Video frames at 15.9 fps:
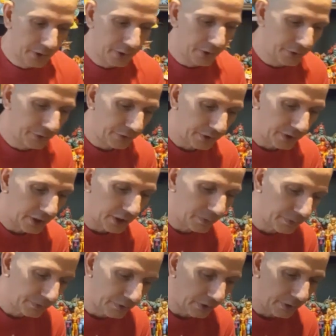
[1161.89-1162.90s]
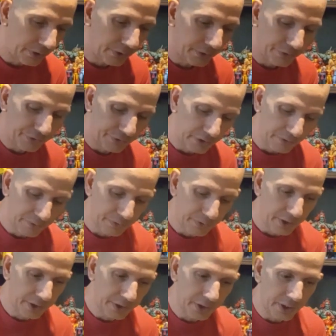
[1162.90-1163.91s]
this again was all stuff that
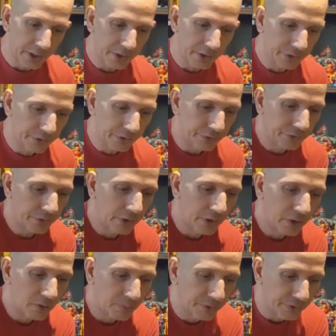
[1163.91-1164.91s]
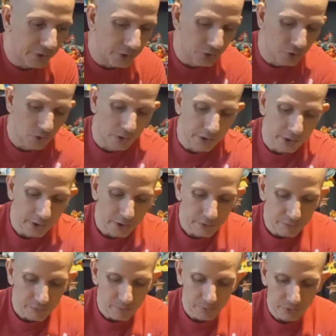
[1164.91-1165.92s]
I got just 100% trade
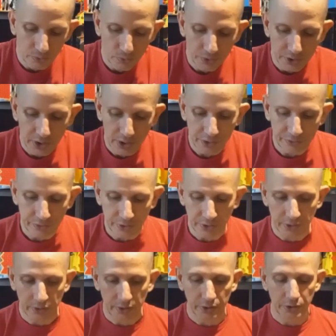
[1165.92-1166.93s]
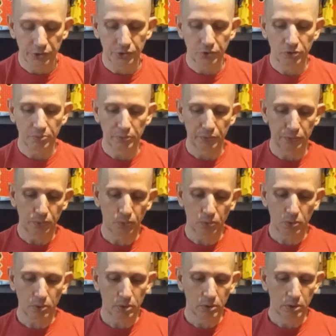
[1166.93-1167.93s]
from the Toy Cantina that I showed
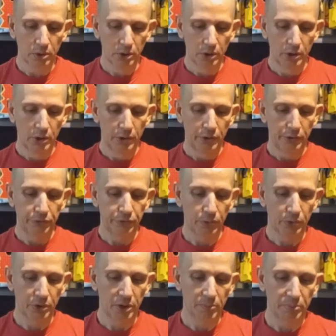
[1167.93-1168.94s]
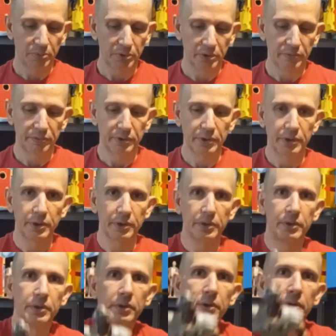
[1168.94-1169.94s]
before. So a couple of